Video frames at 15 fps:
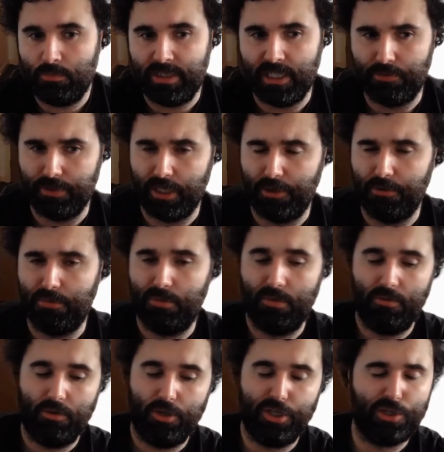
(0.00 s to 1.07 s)
We don't know
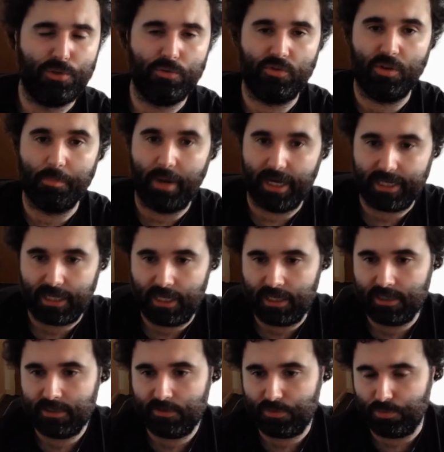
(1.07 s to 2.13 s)
who's the bad
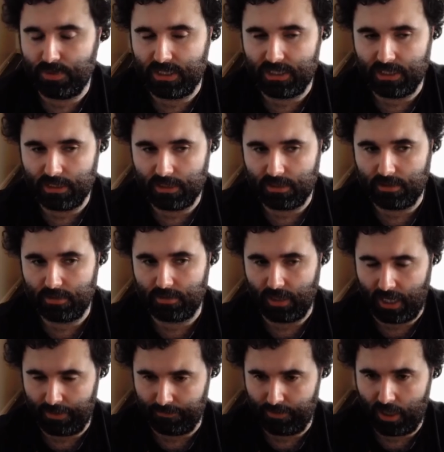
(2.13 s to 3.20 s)
guys. We
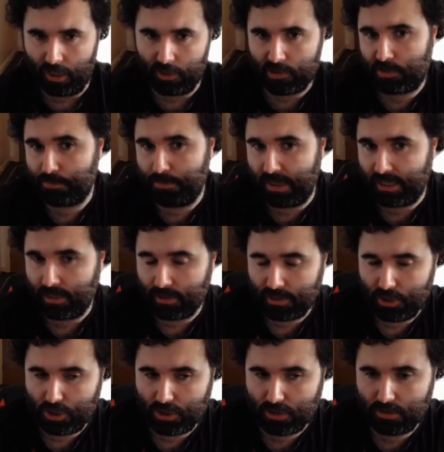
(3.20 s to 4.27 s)
have our
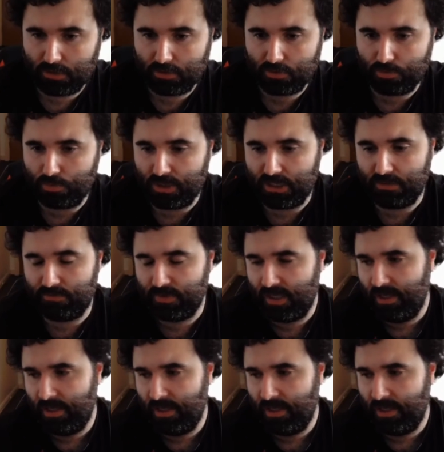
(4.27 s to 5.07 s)
speculations. We've